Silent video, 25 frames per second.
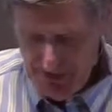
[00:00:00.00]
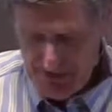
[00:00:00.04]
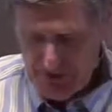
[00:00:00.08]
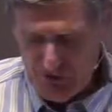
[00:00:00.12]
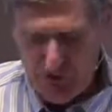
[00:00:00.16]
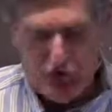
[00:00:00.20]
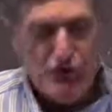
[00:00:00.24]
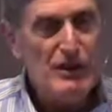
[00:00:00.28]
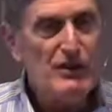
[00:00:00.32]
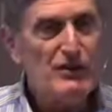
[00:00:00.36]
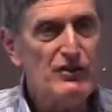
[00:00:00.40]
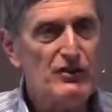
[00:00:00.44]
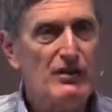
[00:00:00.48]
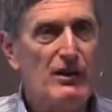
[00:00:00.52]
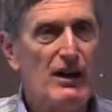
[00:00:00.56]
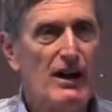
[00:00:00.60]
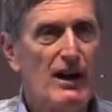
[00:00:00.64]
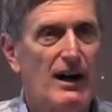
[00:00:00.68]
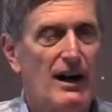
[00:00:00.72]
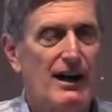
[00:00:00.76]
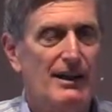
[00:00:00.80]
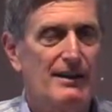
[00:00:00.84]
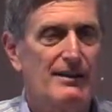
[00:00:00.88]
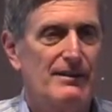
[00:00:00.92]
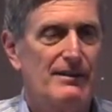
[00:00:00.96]
It's this
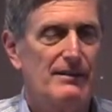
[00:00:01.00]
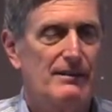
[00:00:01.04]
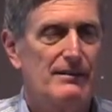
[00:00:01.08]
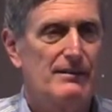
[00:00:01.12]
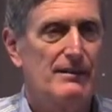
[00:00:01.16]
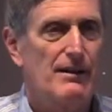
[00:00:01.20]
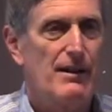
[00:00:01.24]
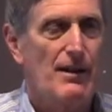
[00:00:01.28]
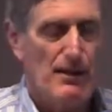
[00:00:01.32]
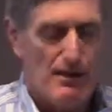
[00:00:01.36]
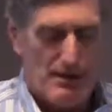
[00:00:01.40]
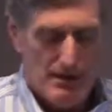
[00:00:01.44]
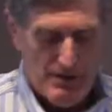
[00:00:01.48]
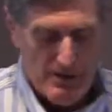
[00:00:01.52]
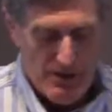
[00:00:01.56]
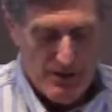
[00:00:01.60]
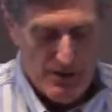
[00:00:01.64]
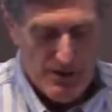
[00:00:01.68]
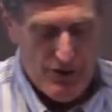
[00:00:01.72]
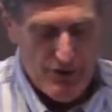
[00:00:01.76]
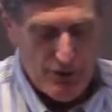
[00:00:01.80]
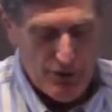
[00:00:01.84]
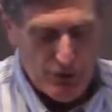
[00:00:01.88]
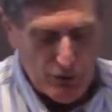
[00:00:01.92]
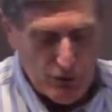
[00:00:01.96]
God,
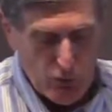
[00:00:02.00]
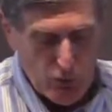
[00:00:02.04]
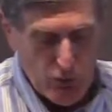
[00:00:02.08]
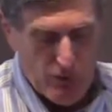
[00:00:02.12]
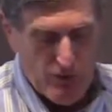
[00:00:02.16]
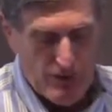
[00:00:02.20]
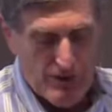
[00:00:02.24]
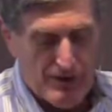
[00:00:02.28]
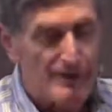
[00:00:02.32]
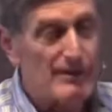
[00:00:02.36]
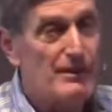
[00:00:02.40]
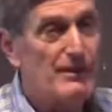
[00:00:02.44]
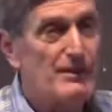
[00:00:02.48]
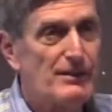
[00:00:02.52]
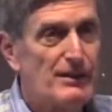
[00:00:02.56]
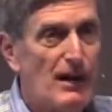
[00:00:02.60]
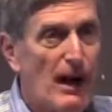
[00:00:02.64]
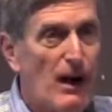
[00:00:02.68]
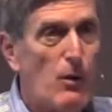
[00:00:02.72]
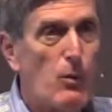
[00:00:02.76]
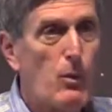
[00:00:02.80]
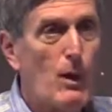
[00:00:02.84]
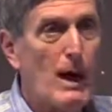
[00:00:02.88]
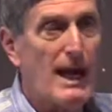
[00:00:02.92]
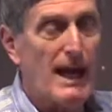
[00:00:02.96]
the Lord,
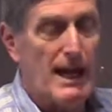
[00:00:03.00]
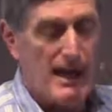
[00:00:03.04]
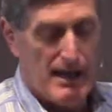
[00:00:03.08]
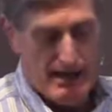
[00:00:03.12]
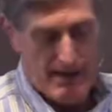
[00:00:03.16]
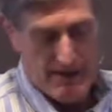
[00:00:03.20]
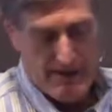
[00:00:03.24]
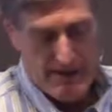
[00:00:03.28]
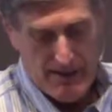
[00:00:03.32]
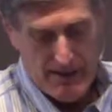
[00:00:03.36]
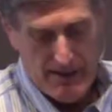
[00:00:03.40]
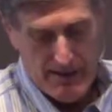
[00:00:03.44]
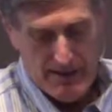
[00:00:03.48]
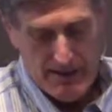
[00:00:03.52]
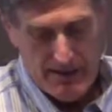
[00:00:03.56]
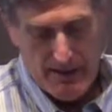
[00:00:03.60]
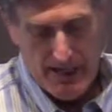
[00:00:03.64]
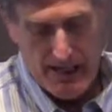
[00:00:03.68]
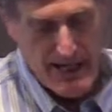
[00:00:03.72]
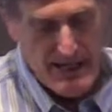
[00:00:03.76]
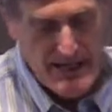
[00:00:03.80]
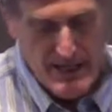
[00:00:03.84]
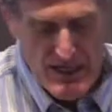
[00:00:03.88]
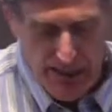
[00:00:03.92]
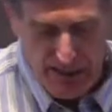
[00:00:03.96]
Yahweh,
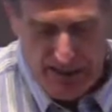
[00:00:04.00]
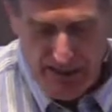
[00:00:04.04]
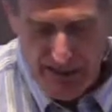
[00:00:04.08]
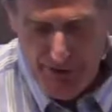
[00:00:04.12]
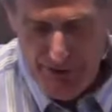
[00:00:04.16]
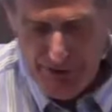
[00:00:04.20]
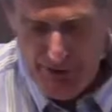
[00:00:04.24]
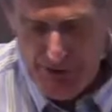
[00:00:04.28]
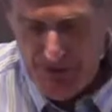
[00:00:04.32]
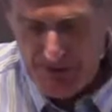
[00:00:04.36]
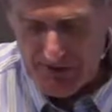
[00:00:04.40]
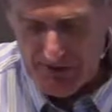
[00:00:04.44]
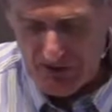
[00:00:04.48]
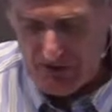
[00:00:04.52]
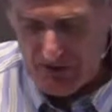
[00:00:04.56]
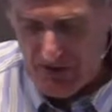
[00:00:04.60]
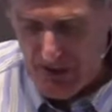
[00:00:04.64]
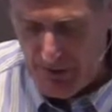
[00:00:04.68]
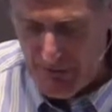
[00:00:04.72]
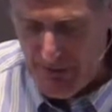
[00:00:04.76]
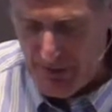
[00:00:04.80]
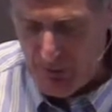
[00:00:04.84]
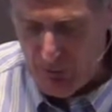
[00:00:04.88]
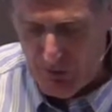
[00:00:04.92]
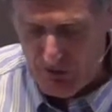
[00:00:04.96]
and none other that's
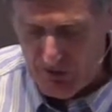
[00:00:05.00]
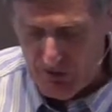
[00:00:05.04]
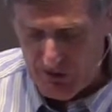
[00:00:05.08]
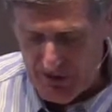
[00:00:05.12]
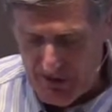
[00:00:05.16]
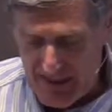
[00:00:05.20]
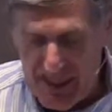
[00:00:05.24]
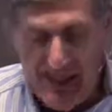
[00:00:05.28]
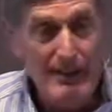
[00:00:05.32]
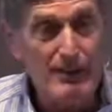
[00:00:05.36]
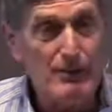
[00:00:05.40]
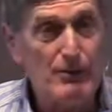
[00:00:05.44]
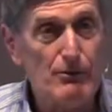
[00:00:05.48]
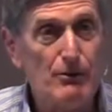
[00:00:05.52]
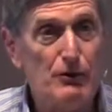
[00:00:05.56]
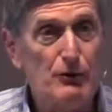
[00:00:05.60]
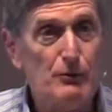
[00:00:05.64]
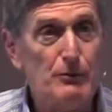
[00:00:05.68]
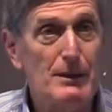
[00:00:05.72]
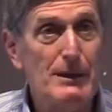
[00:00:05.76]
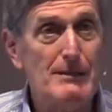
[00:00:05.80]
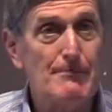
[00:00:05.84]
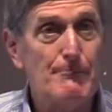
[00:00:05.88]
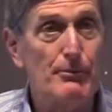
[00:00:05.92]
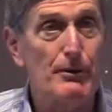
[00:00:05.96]
coming once again to his
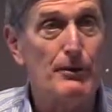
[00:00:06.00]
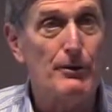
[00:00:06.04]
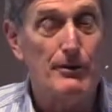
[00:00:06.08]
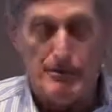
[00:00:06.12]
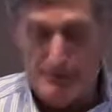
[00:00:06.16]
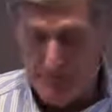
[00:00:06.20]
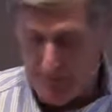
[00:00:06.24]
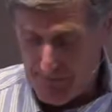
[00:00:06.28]
people.